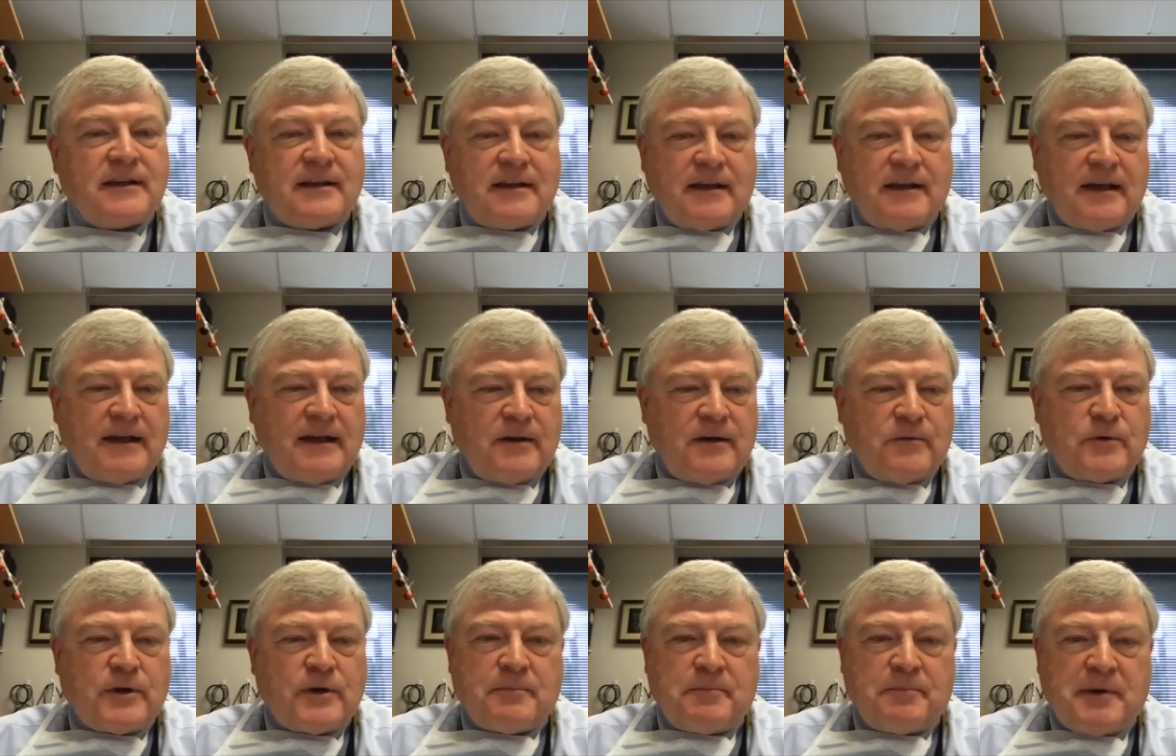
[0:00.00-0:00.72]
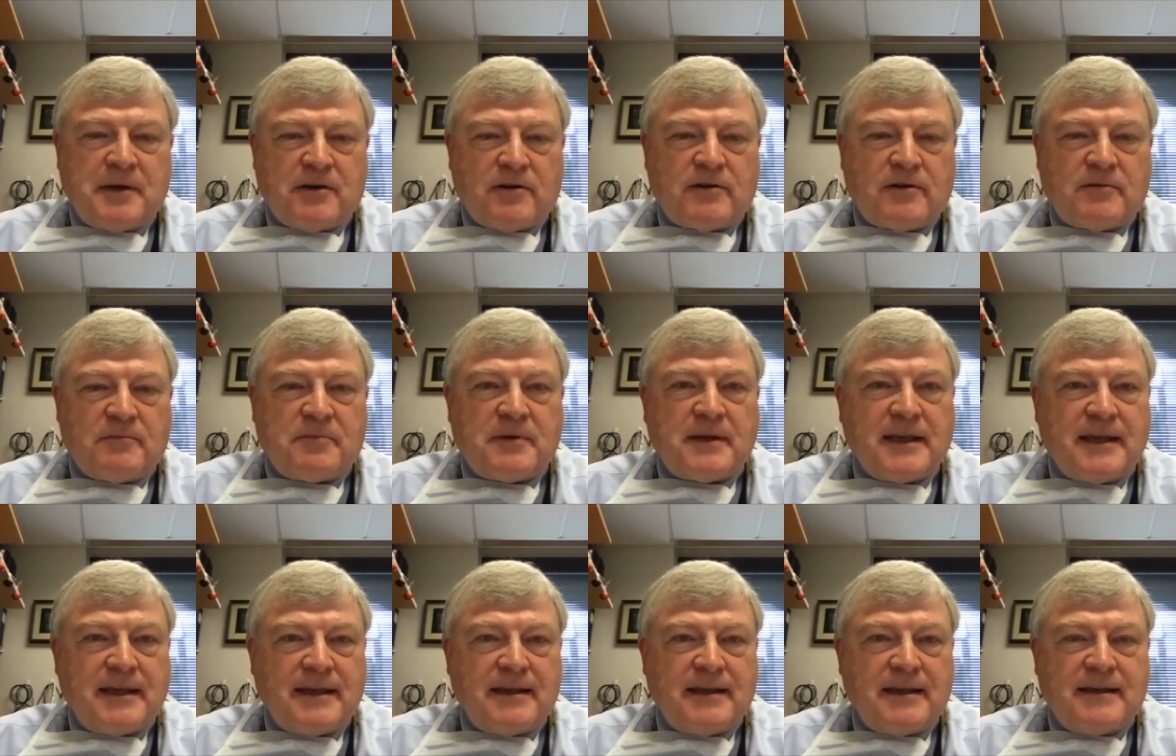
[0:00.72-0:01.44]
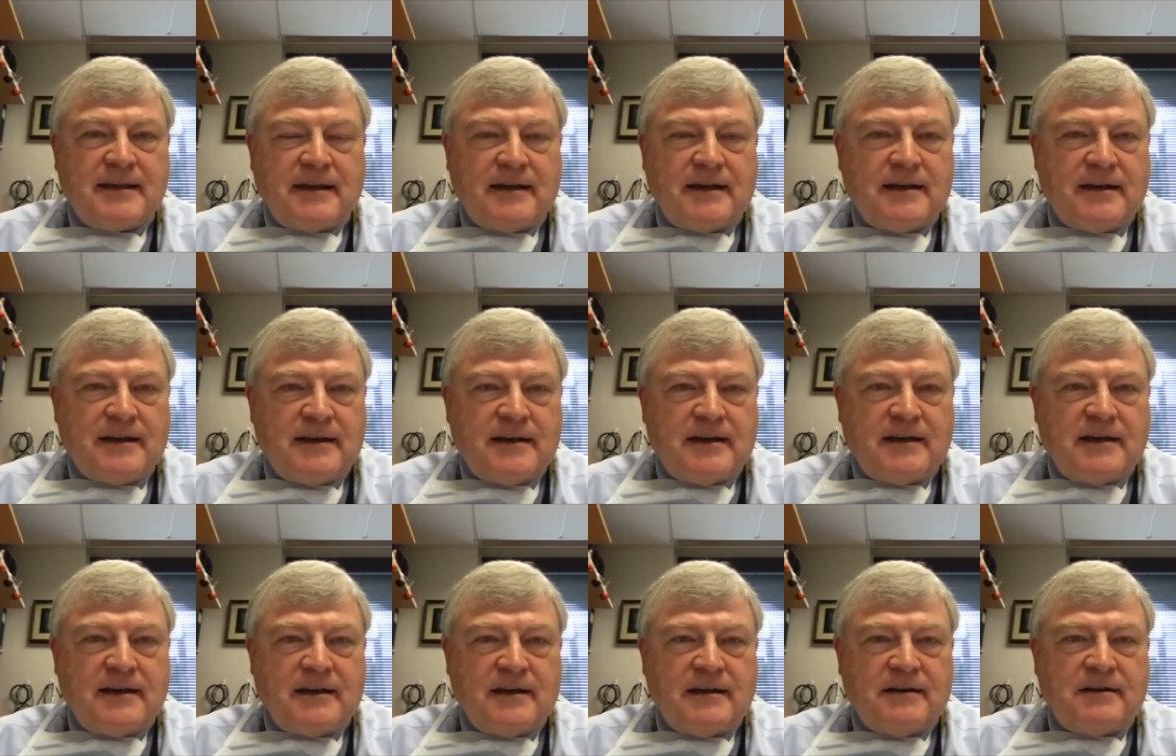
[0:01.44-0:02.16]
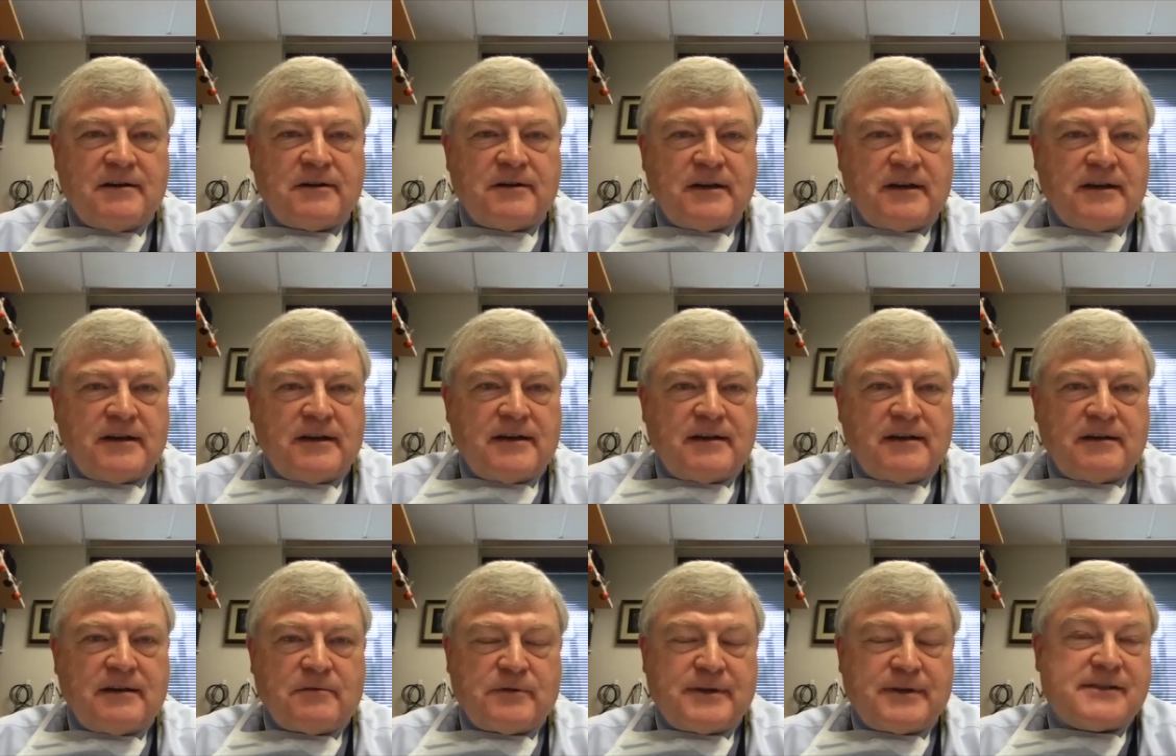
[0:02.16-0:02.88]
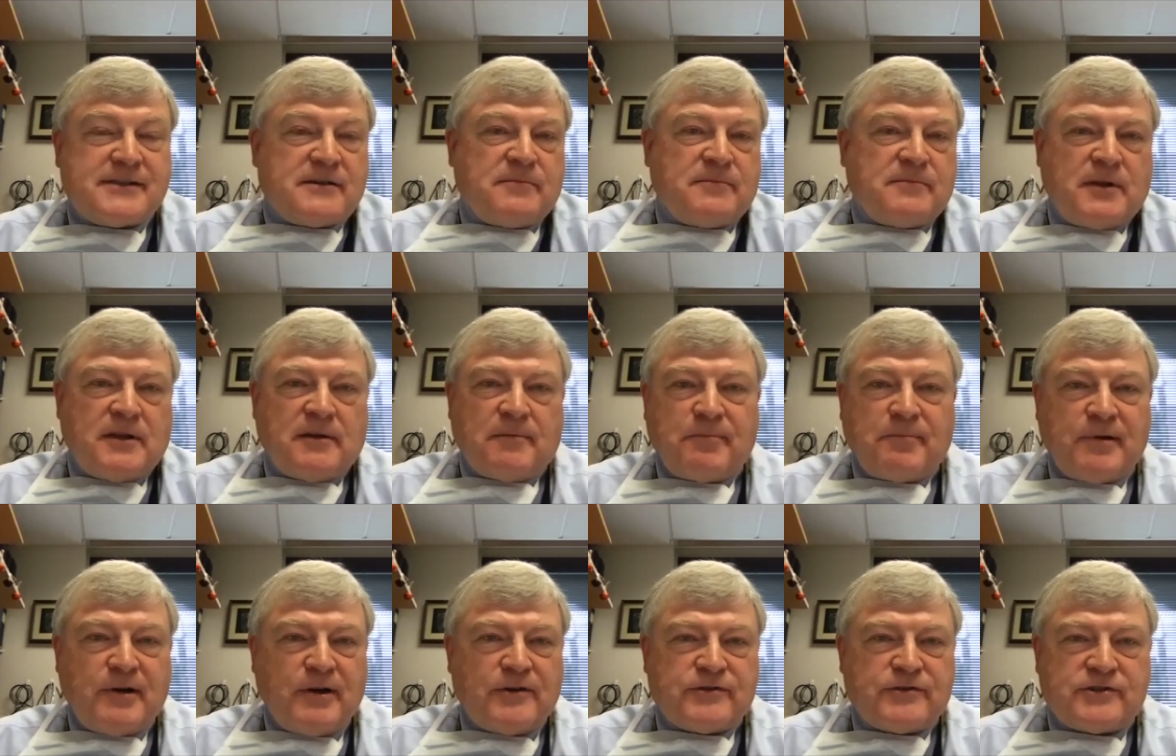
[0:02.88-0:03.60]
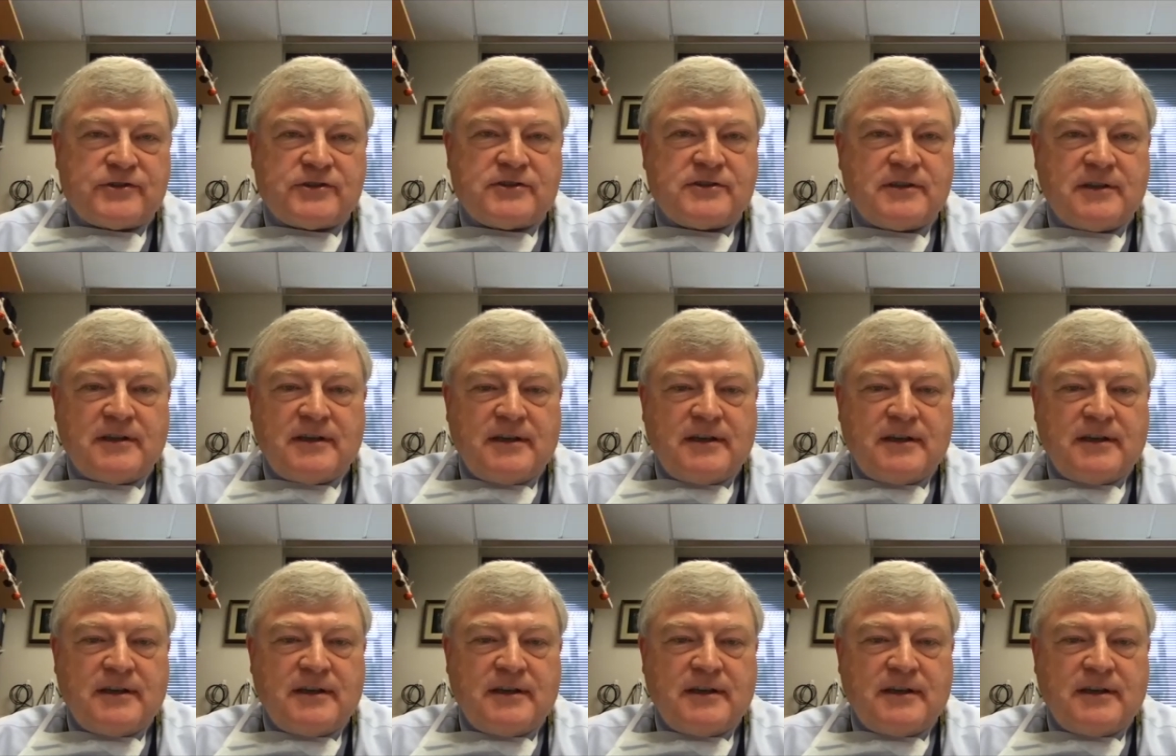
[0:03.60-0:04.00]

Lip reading: would appear to be a reasonable approach